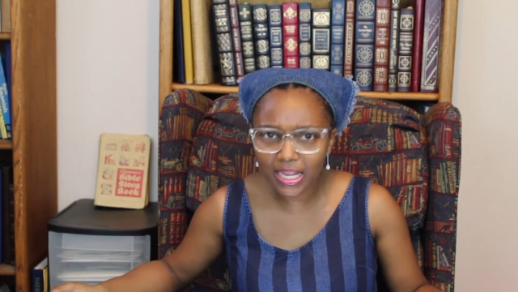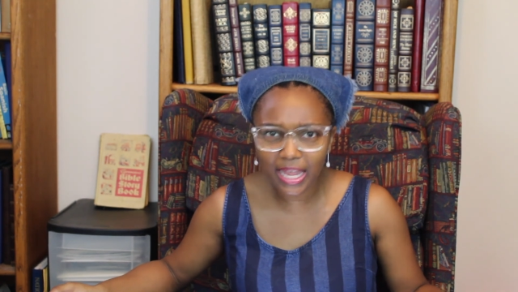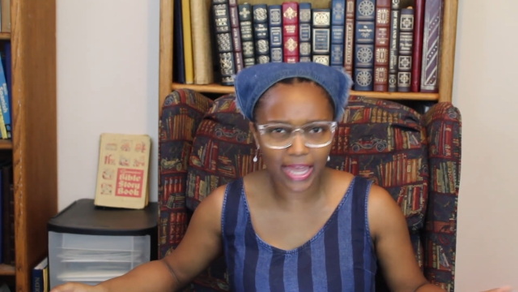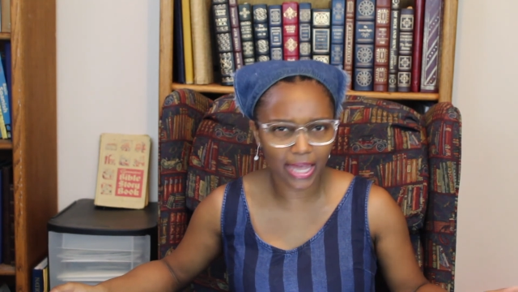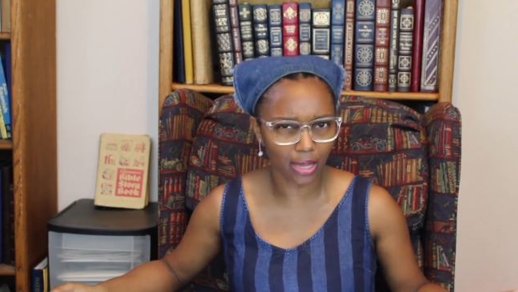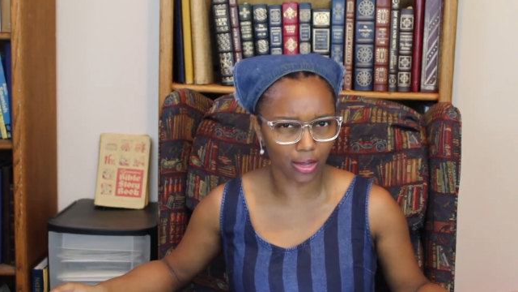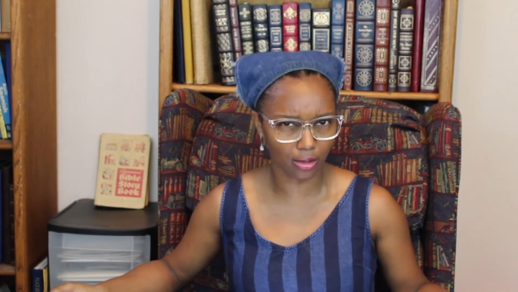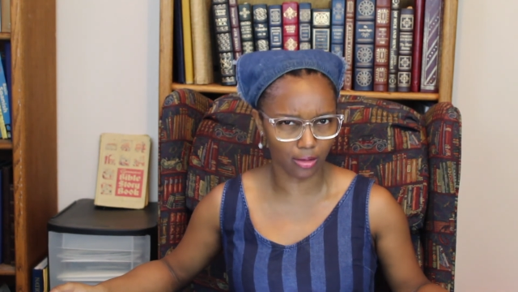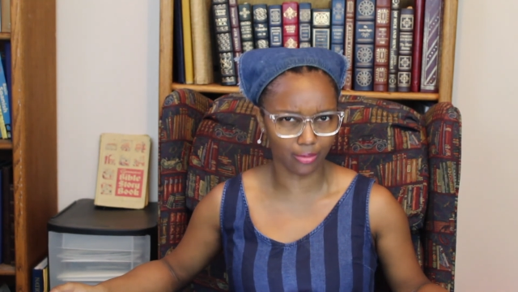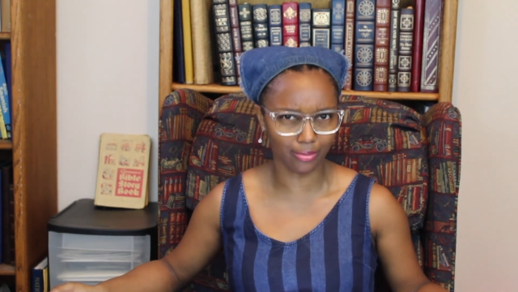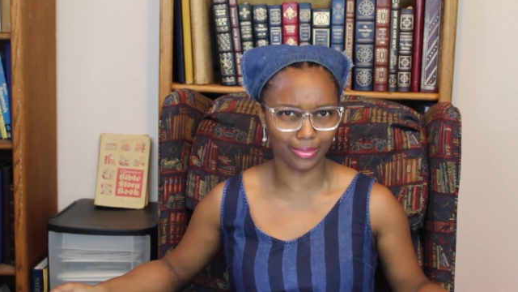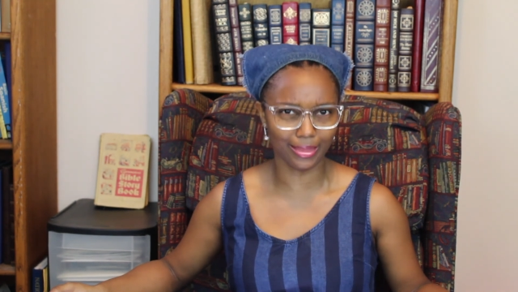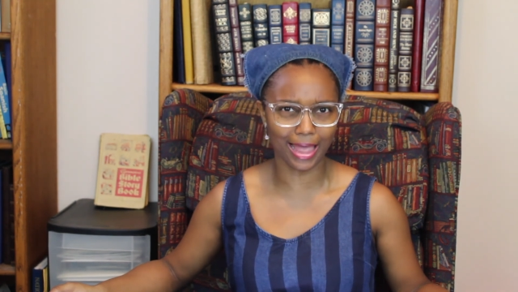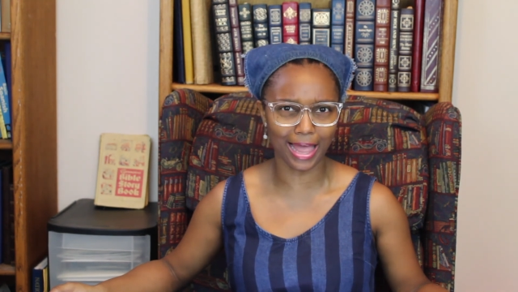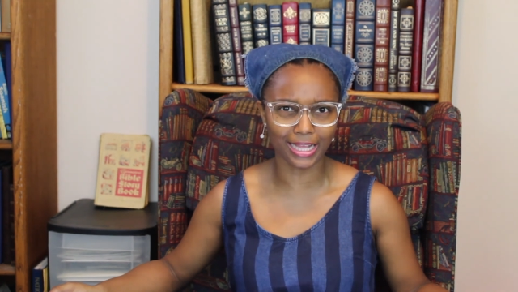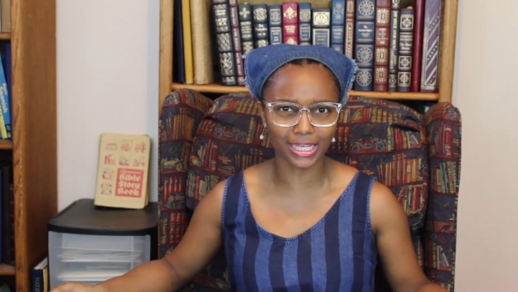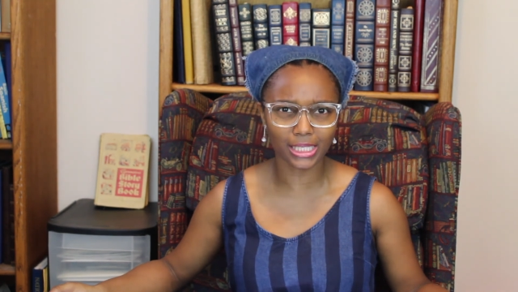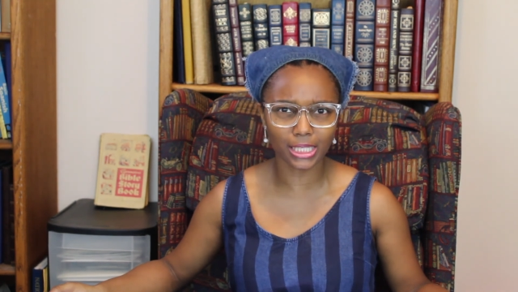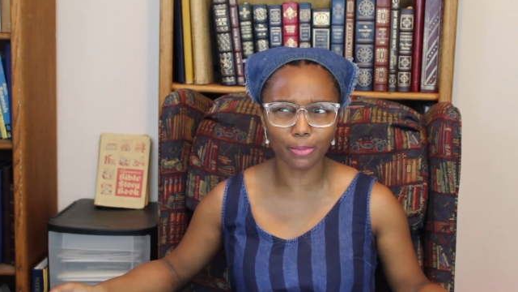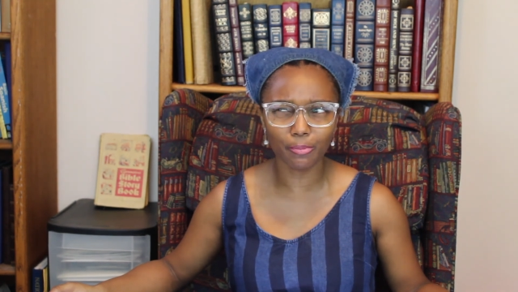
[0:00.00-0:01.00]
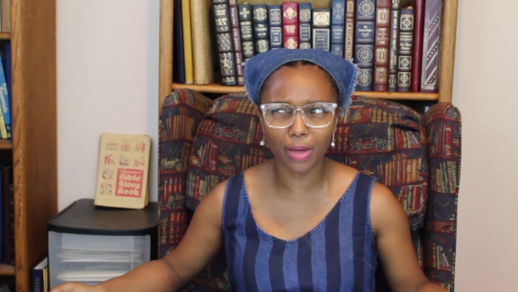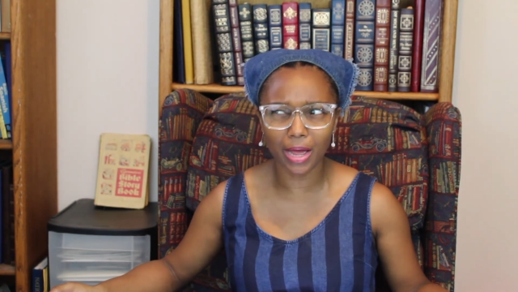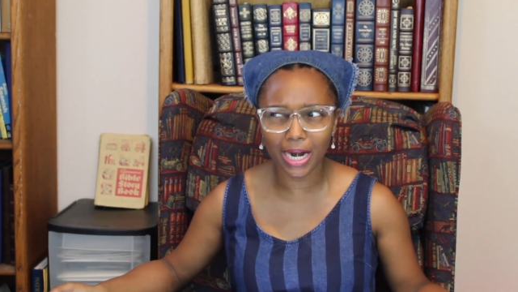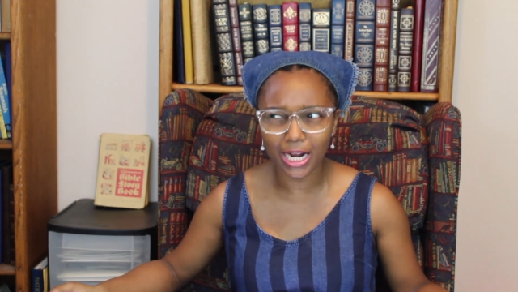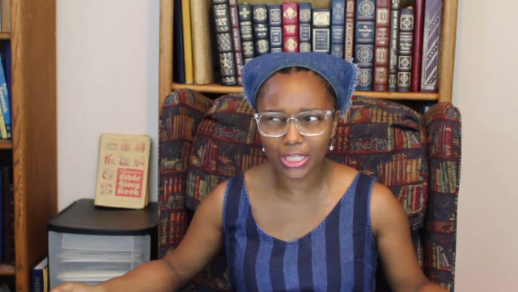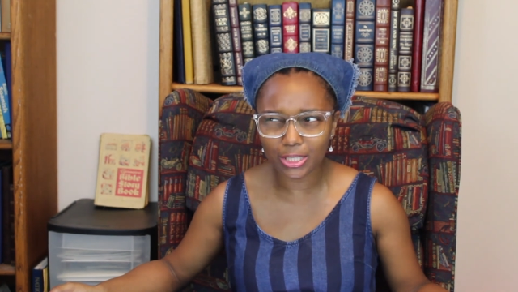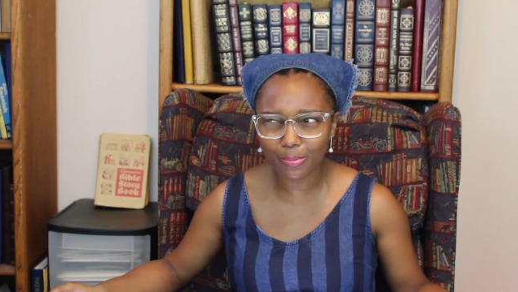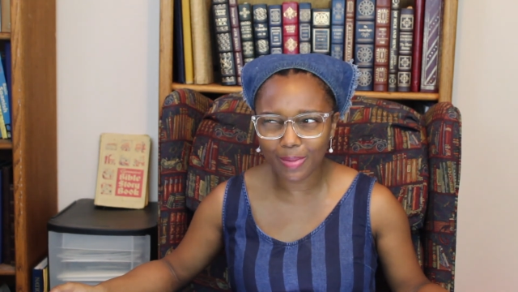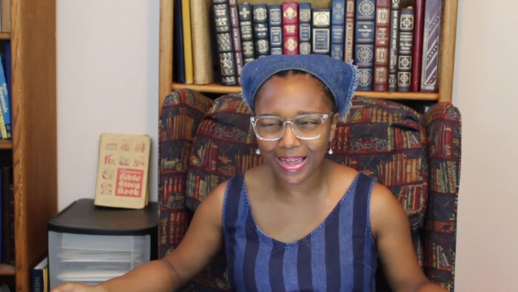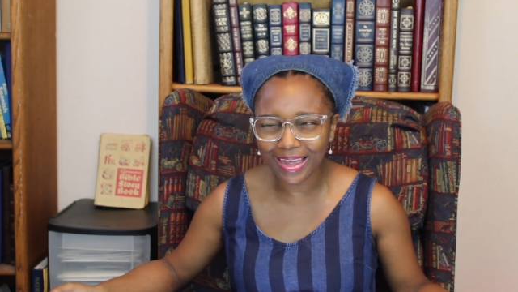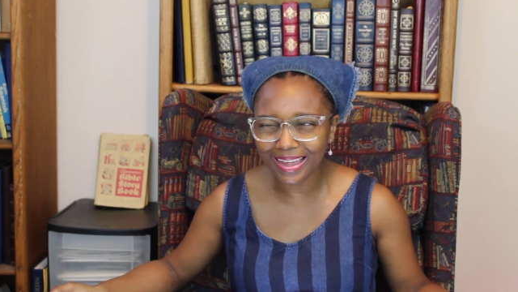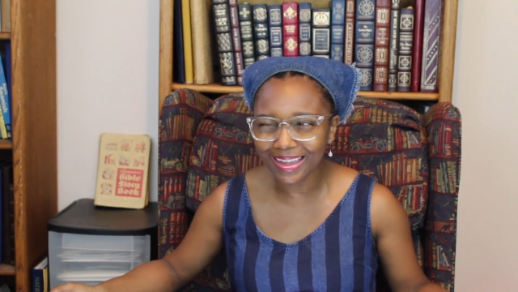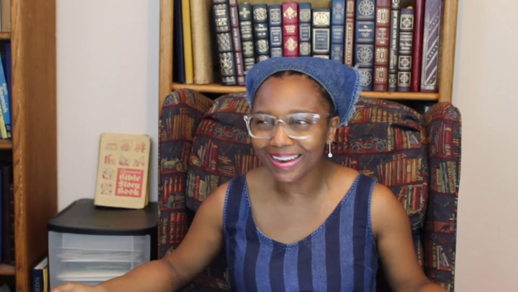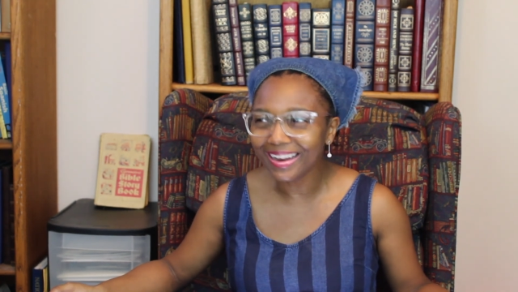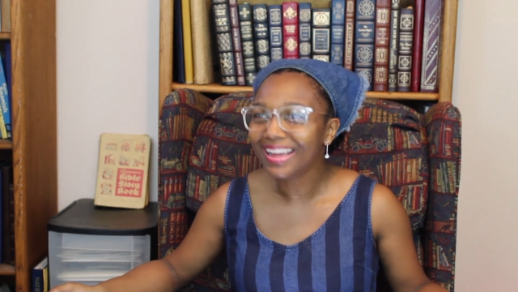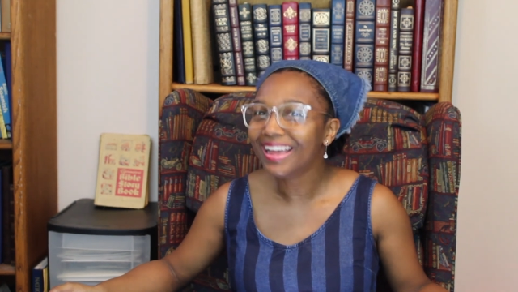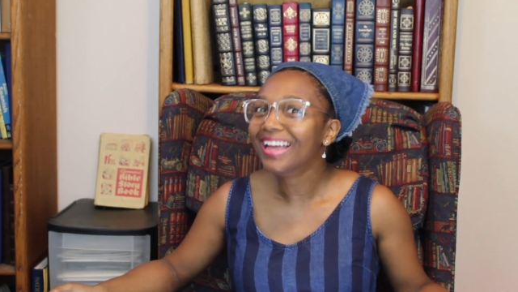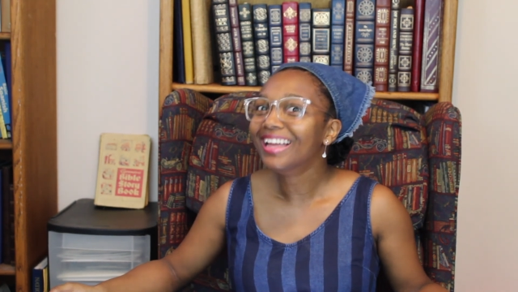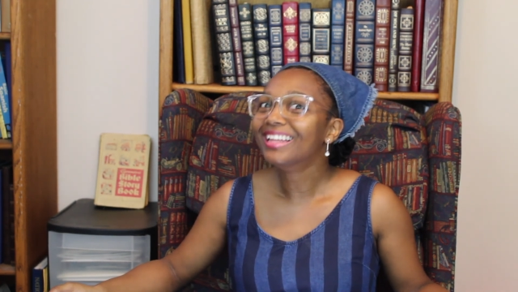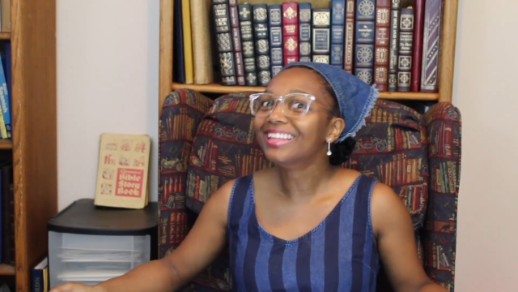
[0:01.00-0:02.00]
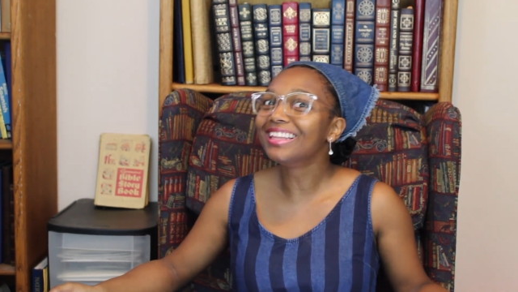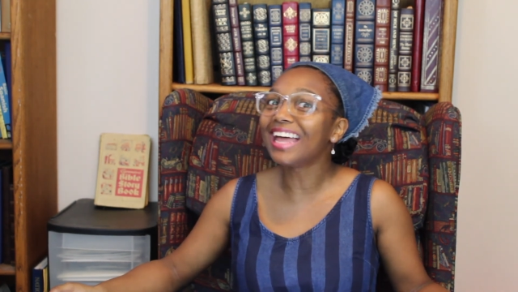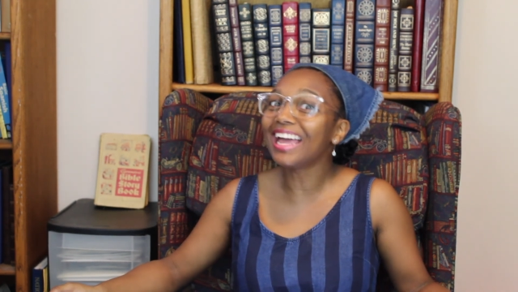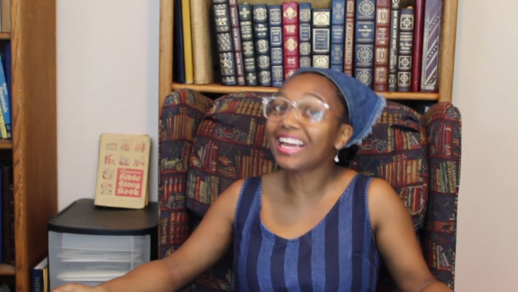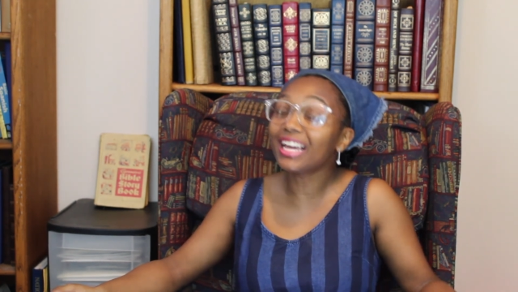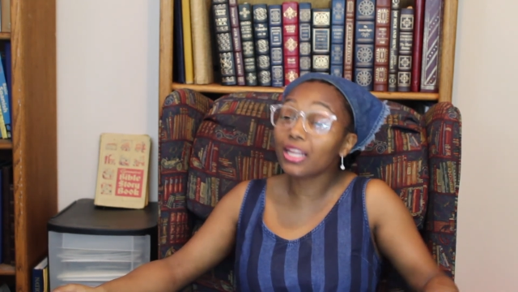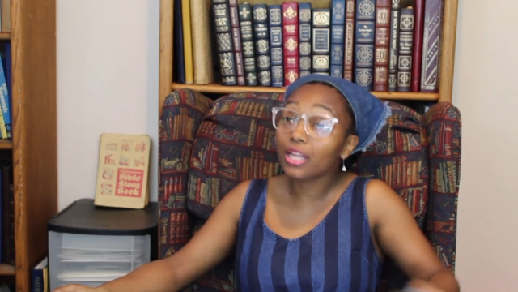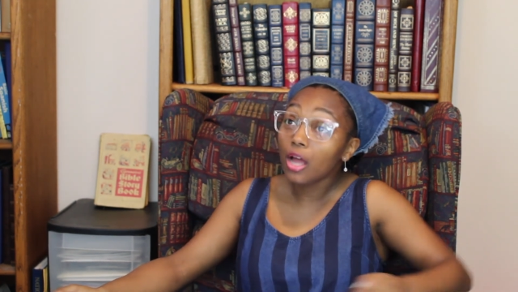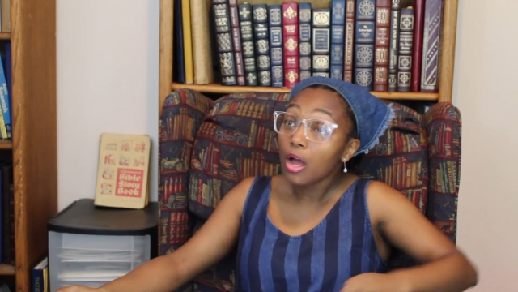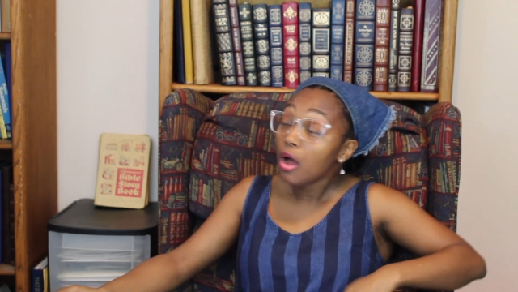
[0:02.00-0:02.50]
Like, maximum punishment? Like,